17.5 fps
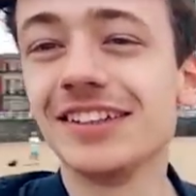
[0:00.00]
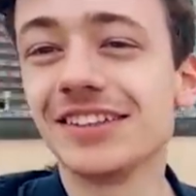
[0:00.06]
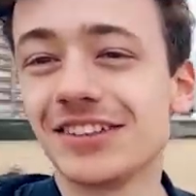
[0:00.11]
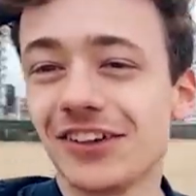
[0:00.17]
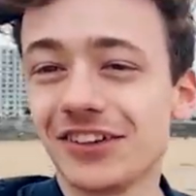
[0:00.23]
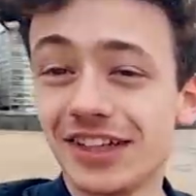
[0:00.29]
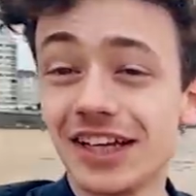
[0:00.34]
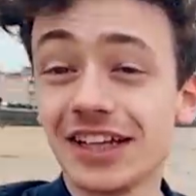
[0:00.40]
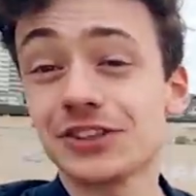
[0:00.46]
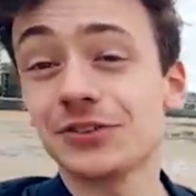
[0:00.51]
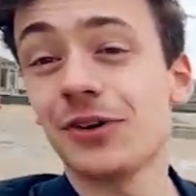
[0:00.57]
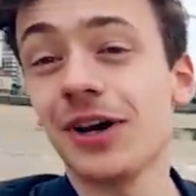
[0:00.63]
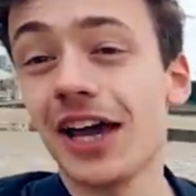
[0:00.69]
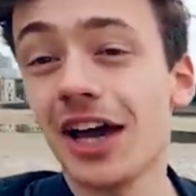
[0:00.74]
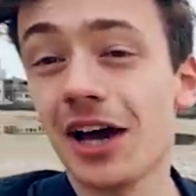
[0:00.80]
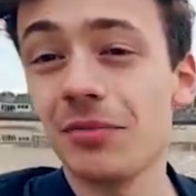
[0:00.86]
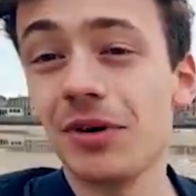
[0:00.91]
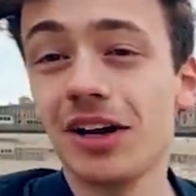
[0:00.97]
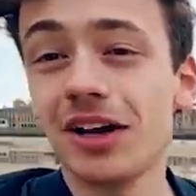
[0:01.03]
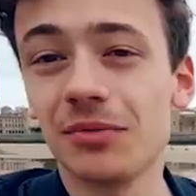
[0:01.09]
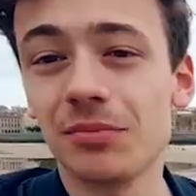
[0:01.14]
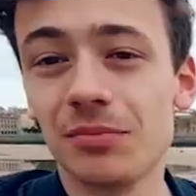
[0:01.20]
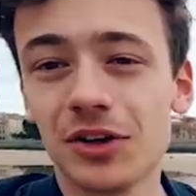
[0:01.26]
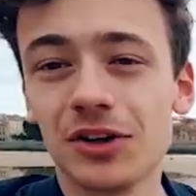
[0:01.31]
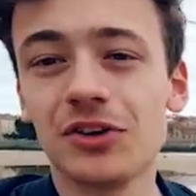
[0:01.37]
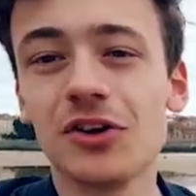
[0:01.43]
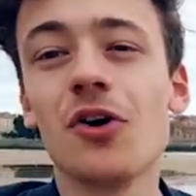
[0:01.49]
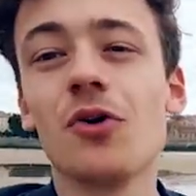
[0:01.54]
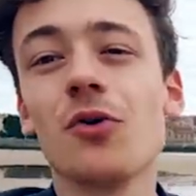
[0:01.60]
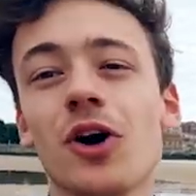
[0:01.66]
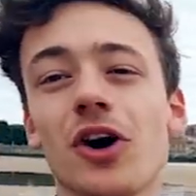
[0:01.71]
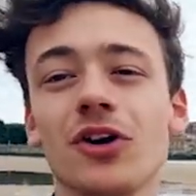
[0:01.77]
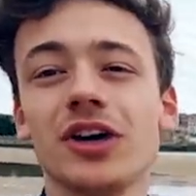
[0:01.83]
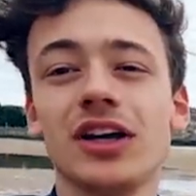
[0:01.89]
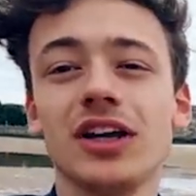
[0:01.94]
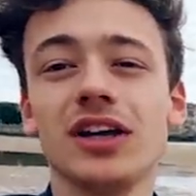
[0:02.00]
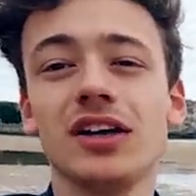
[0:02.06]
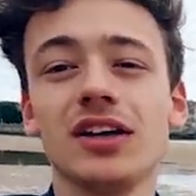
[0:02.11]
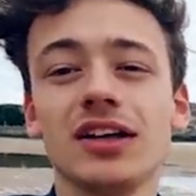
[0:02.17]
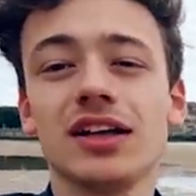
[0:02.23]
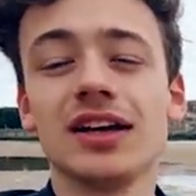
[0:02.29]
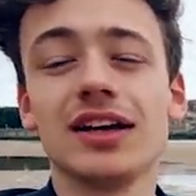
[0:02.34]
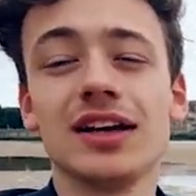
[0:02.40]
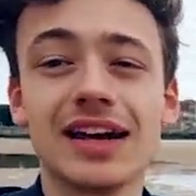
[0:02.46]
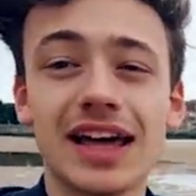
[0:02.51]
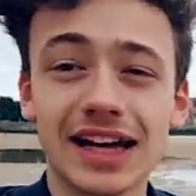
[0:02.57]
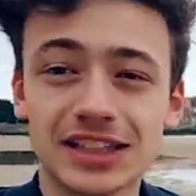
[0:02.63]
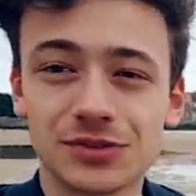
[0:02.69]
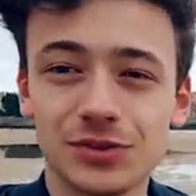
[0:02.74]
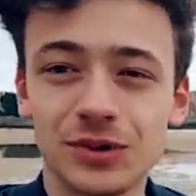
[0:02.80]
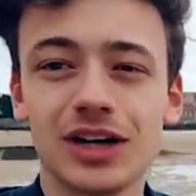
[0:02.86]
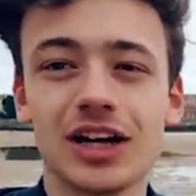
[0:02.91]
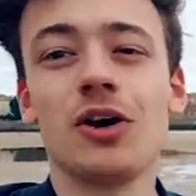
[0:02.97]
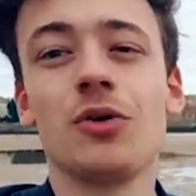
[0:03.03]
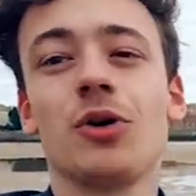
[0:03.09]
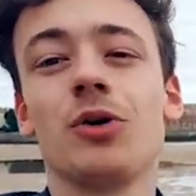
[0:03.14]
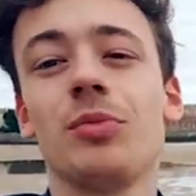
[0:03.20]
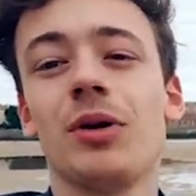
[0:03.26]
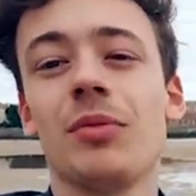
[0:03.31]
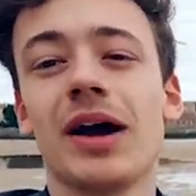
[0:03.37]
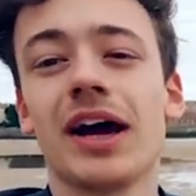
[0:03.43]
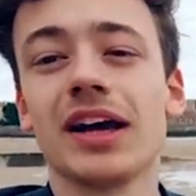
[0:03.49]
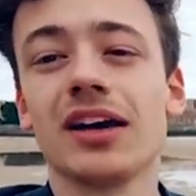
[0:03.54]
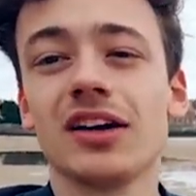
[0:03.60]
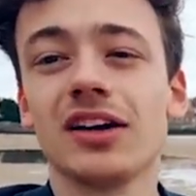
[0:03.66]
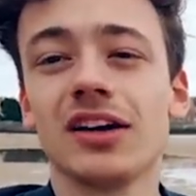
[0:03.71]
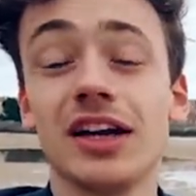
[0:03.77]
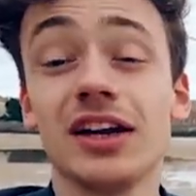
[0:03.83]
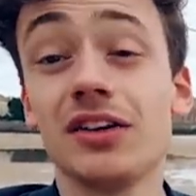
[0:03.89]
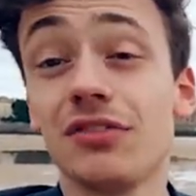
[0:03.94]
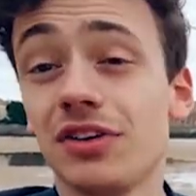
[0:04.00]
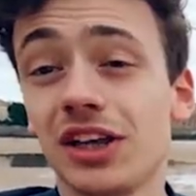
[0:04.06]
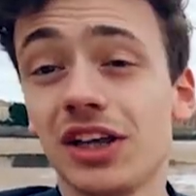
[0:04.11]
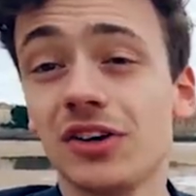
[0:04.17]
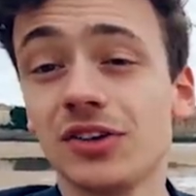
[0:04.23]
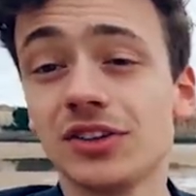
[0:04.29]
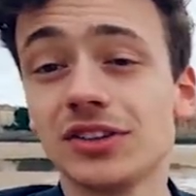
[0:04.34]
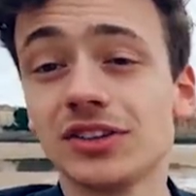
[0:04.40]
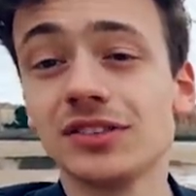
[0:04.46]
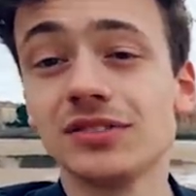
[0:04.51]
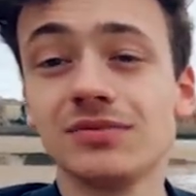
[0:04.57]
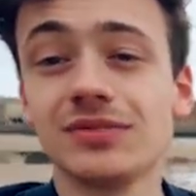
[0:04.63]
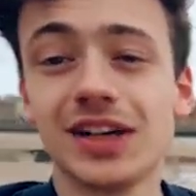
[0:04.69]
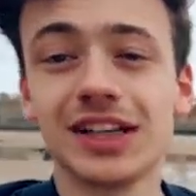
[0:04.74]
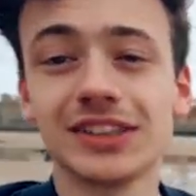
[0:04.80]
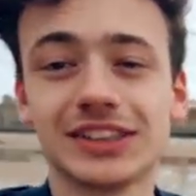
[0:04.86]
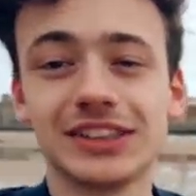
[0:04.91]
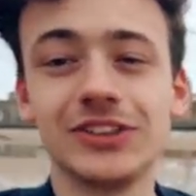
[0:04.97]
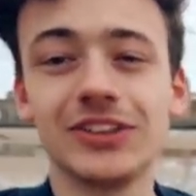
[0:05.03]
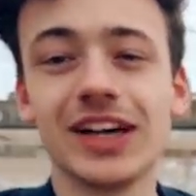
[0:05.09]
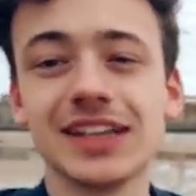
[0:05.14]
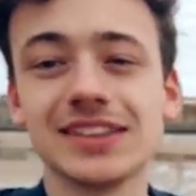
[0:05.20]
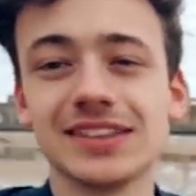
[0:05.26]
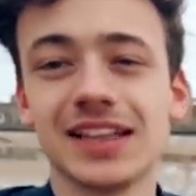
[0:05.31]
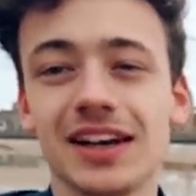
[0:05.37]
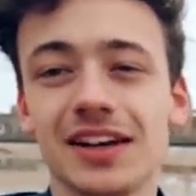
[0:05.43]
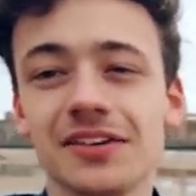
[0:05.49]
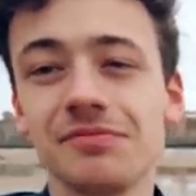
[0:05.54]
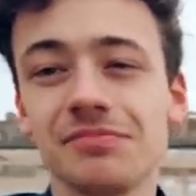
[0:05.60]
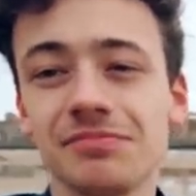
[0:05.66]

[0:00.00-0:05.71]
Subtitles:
So that's why I'm here, but don't worry, next week I will be back in the videos. I'll see you guys then.